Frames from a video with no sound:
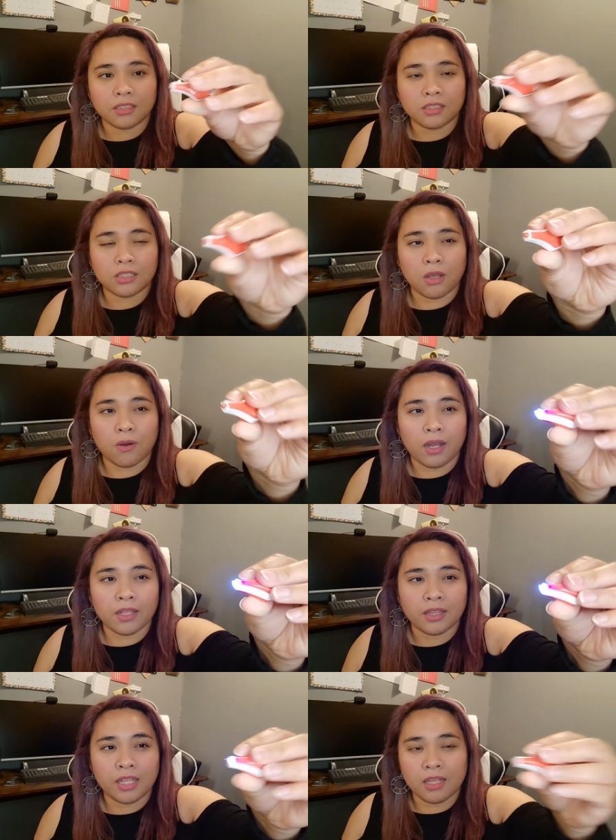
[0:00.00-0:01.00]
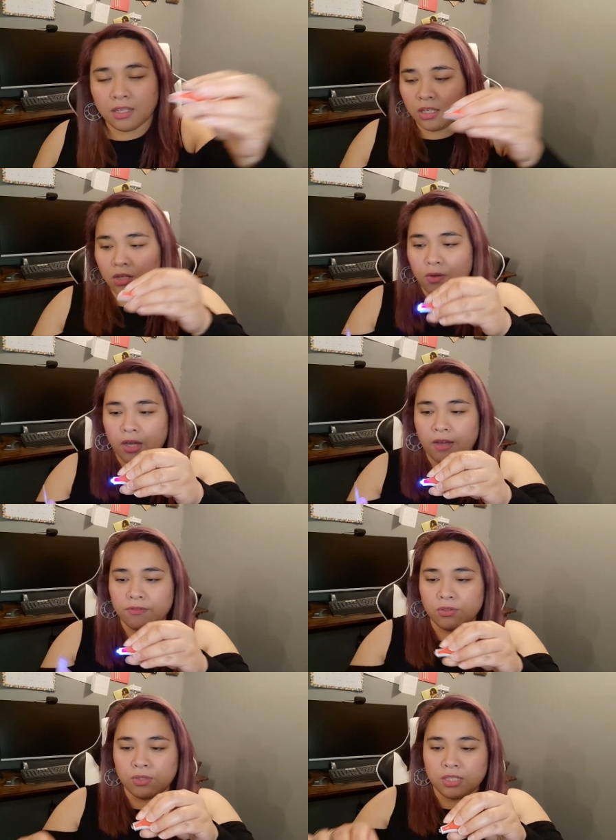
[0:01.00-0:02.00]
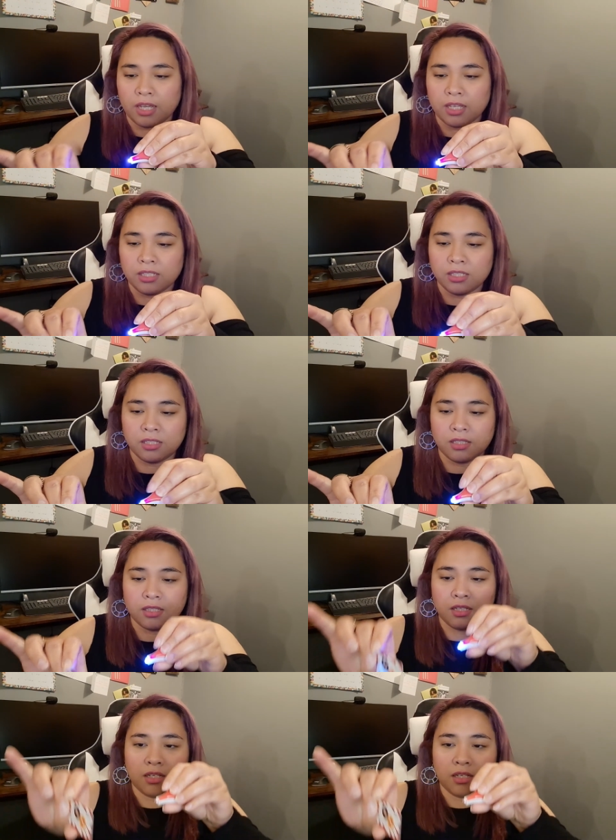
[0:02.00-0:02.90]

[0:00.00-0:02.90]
so I think you have to test